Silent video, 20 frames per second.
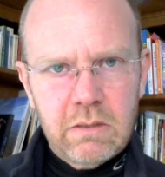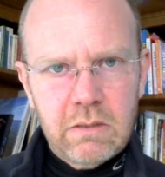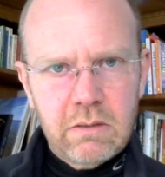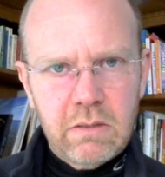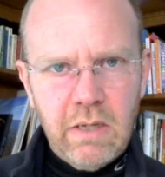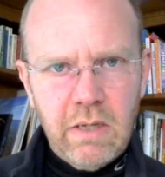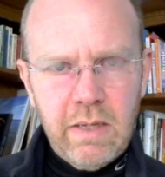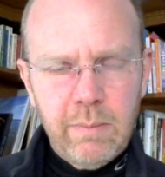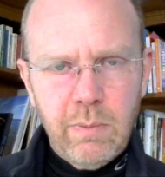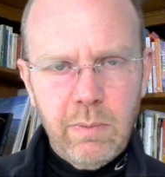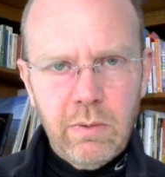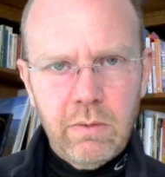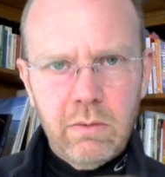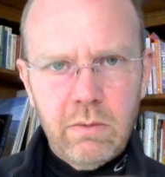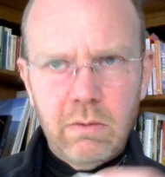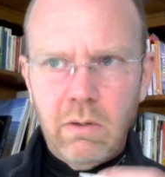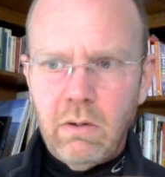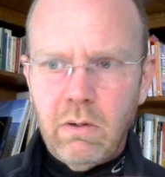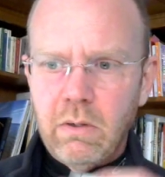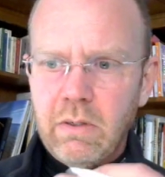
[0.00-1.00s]

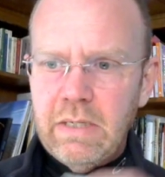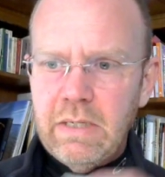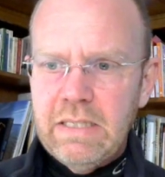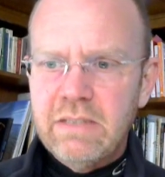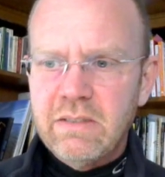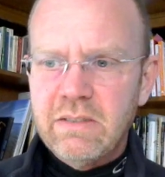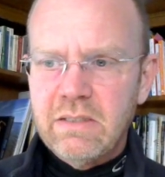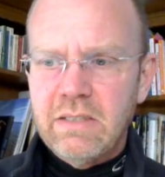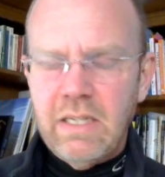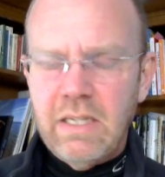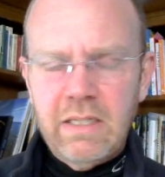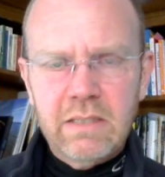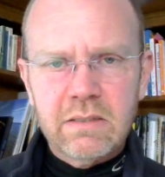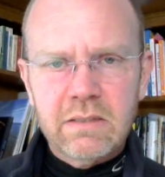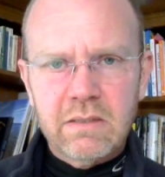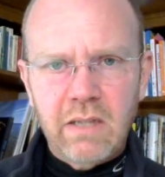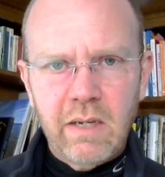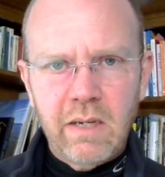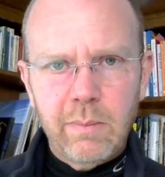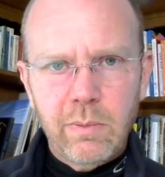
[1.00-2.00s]
dipole or instantaneous
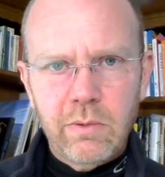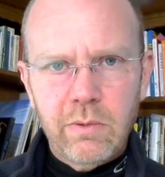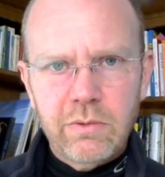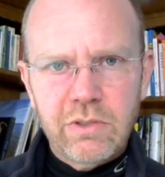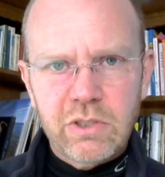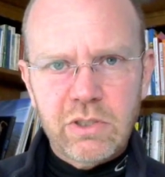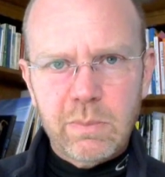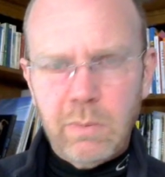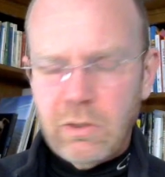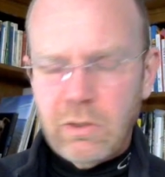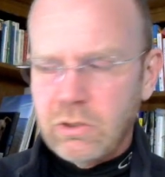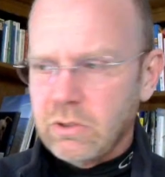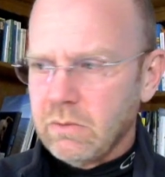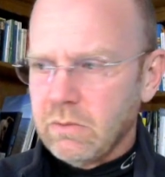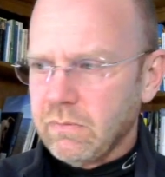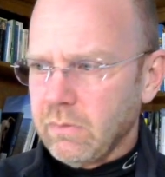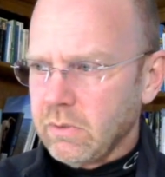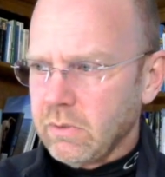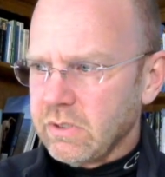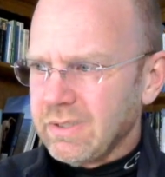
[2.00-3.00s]
dipole dispersion
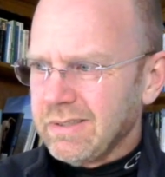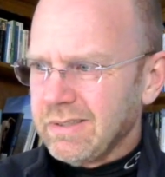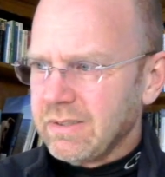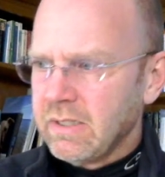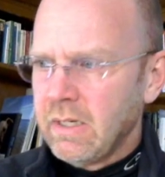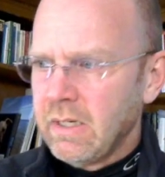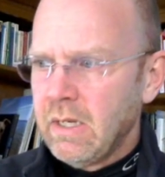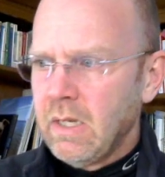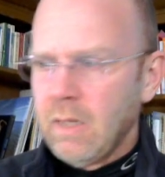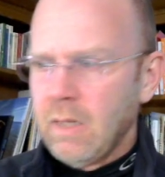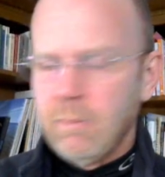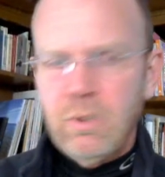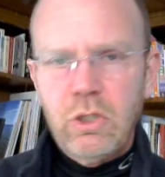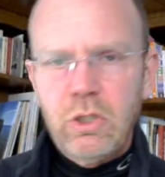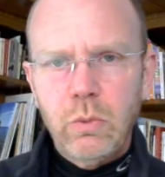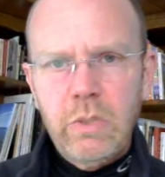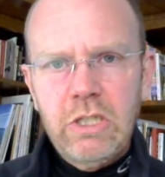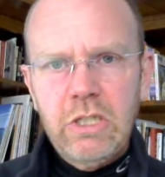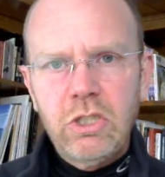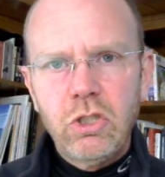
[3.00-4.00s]
forces
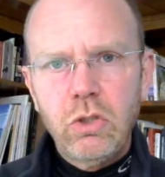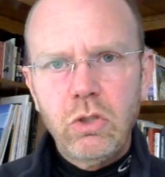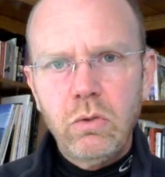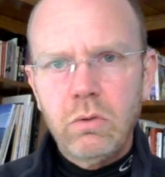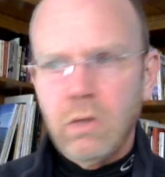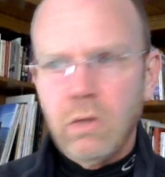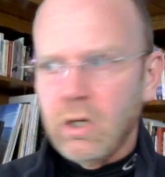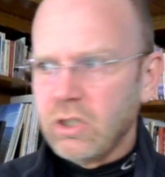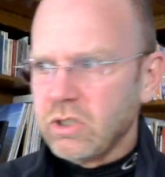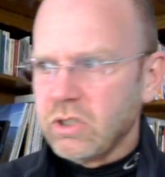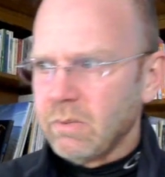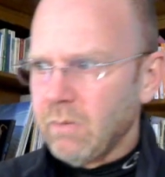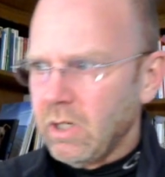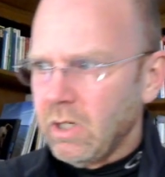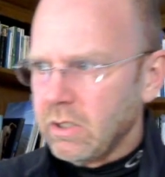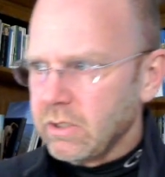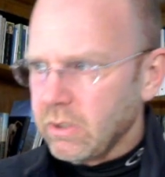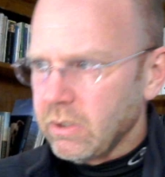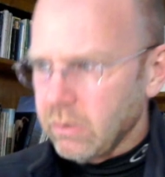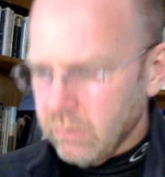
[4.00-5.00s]
between two larger
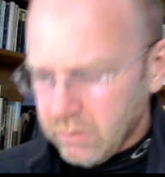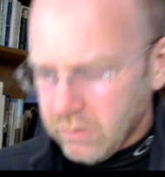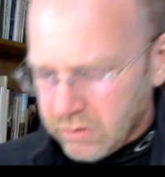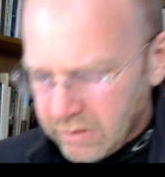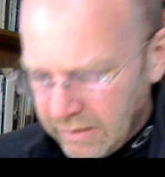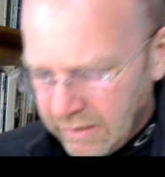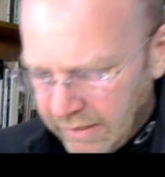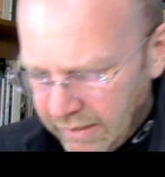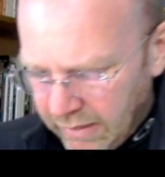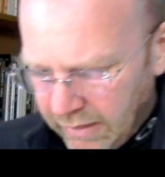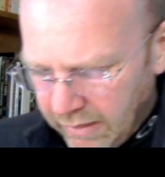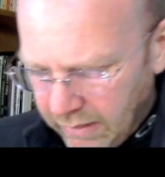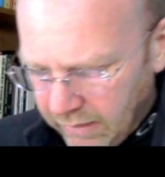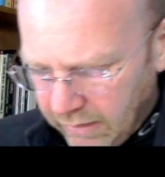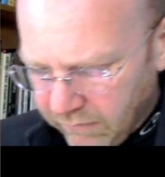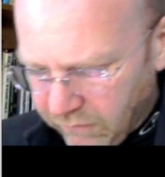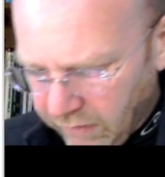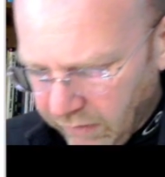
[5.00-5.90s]
molecules. And for